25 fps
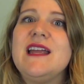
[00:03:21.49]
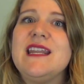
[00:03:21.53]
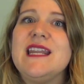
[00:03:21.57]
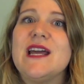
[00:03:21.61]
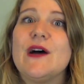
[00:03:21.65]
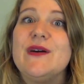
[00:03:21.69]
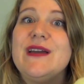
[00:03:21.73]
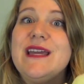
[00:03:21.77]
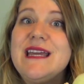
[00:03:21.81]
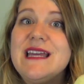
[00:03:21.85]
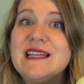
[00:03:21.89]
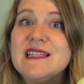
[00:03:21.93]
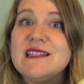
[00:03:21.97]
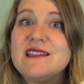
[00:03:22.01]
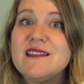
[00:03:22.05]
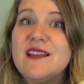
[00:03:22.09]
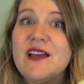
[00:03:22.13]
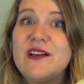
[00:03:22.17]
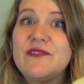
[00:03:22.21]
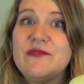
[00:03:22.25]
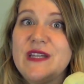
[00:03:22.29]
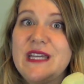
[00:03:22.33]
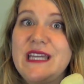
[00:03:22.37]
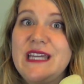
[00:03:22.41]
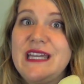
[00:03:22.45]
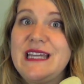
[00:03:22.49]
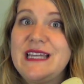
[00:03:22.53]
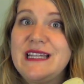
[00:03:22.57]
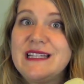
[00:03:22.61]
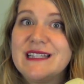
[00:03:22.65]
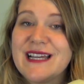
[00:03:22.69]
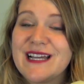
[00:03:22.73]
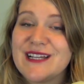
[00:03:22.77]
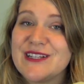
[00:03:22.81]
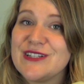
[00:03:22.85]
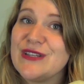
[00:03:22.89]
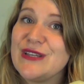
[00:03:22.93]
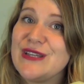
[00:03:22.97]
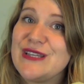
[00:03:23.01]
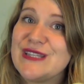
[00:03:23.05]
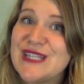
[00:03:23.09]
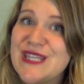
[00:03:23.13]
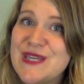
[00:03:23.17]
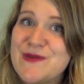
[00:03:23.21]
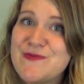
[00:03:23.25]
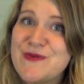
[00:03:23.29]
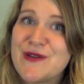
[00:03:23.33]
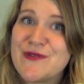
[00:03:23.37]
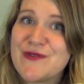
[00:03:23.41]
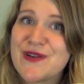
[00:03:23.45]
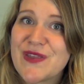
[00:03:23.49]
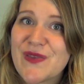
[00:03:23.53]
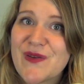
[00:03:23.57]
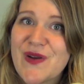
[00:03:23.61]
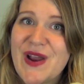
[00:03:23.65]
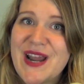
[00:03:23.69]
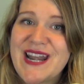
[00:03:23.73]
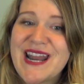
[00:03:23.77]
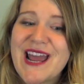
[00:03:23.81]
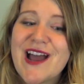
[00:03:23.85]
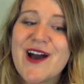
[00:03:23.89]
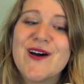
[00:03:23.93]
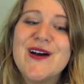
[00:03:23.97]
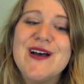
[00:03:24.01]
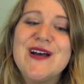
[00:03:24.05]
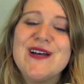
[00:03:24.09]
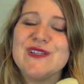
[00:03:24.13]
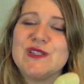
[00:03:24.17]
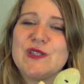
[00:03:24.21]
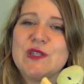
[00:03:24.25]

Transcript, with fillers: Now his lovey, he's actually sleeping with right now.